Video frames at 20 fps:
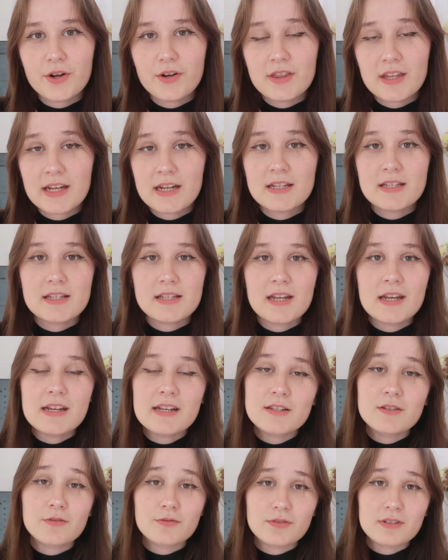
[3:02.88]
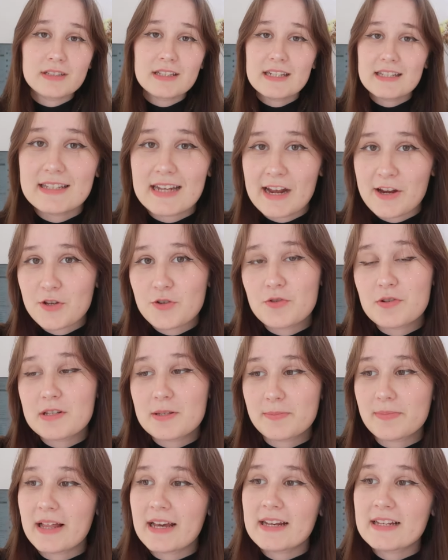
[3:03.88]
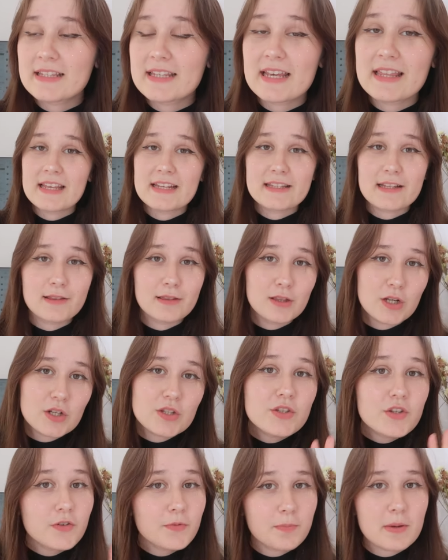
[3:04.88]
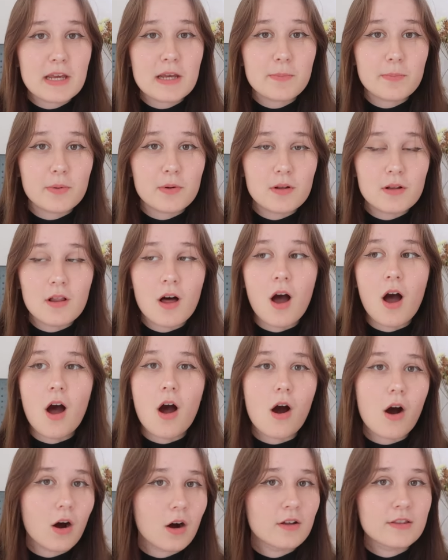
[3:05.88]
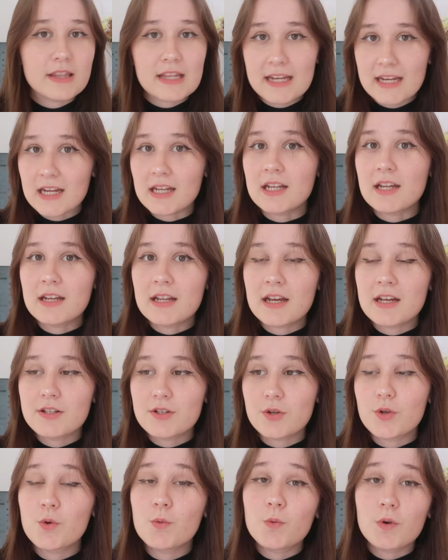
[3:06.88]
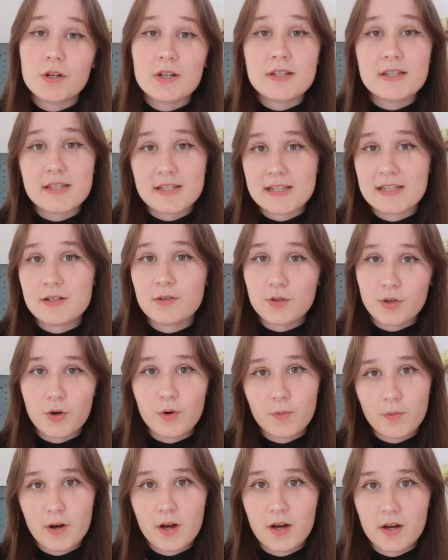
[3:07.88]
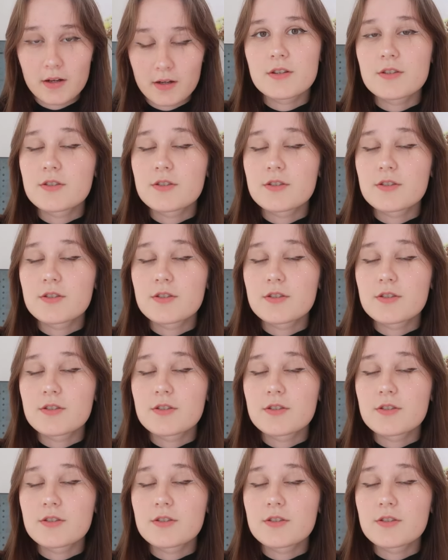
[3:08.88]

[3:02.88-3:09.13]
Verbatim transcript: know, the internet is a really dangerous place, and there's lots of people on the internet who want to steal your work.